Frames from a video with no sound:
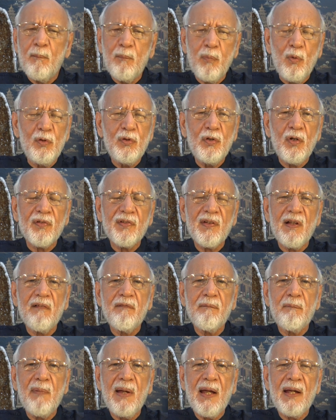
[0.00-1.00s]
Pull
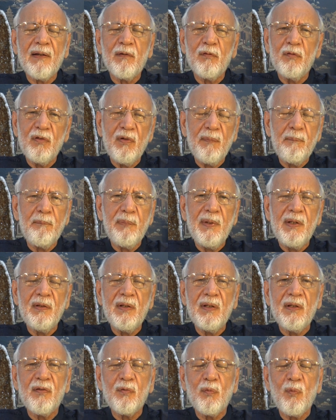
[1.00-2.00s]
yourself back, repeat
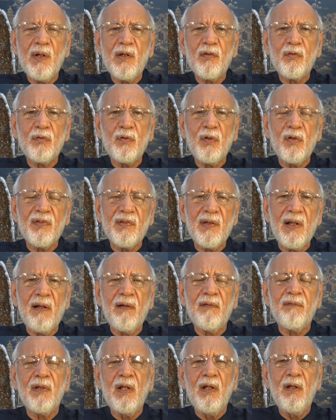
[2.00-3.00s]
these words to
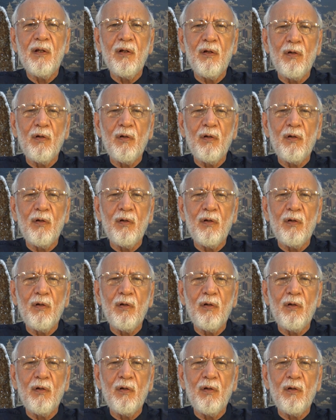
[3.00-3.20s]
yourself.